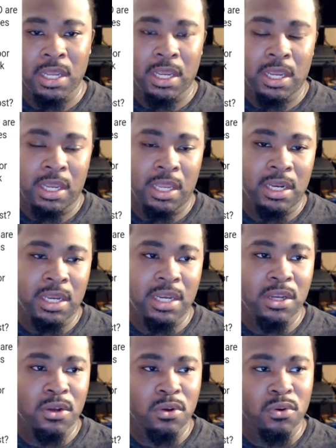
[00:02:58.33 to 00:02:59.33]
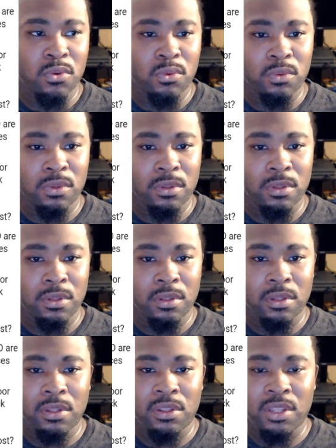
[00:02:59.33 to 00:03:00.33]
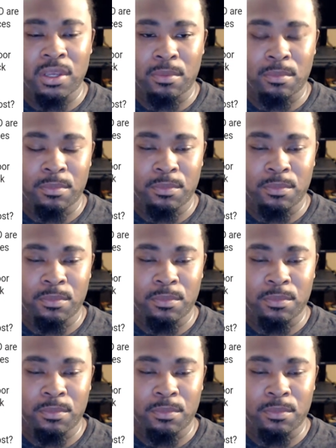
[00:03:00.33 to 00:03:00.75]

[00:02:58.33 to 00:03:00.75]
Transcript: and he told them,